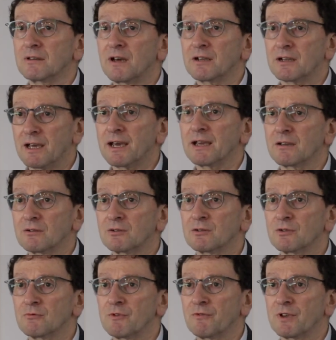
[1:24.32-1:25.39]
Okay,
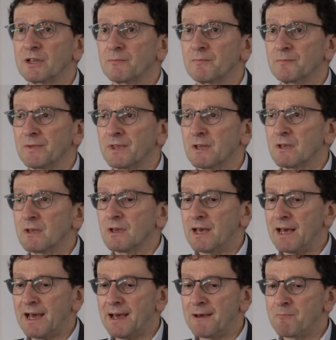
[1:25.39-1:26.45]
terrific.
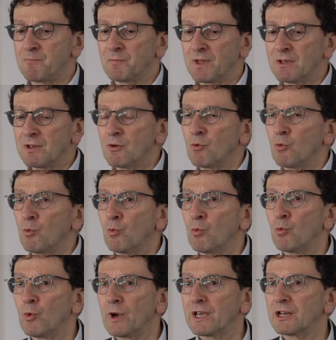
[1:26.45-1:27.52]

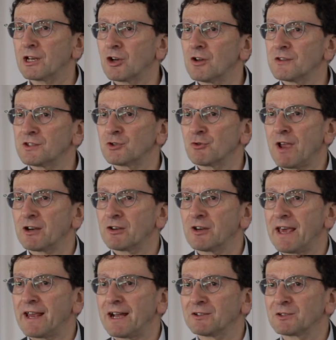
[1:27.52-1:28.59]
We're going to concentrate on
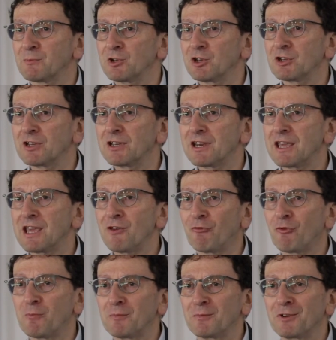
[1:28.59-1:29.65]
adults, but you're going to hear
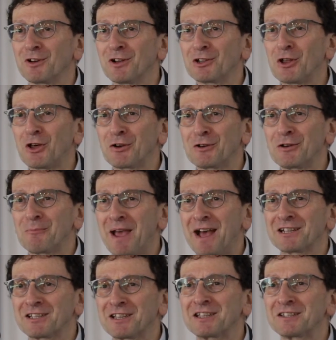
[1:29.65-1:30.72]
from a lot
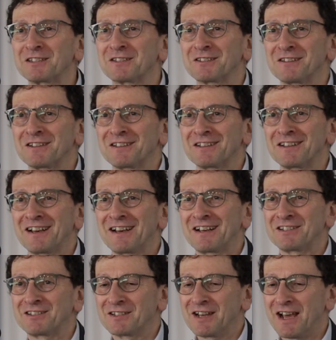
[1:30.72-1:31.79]
about kids
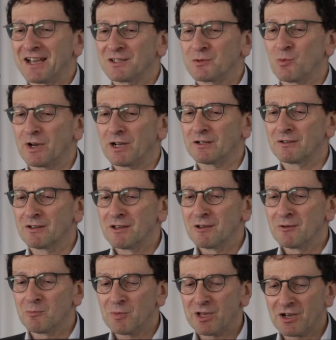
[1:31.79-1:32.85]
today as well,
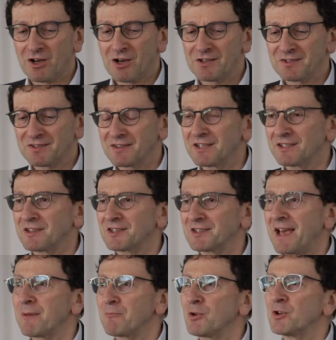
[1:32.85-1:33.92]
because it's the
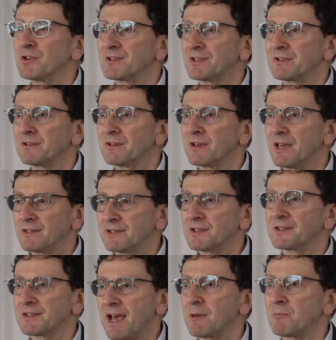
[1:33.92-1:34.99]
same person, it's
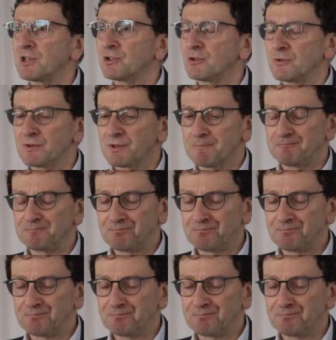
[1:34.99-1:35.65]
the same issues.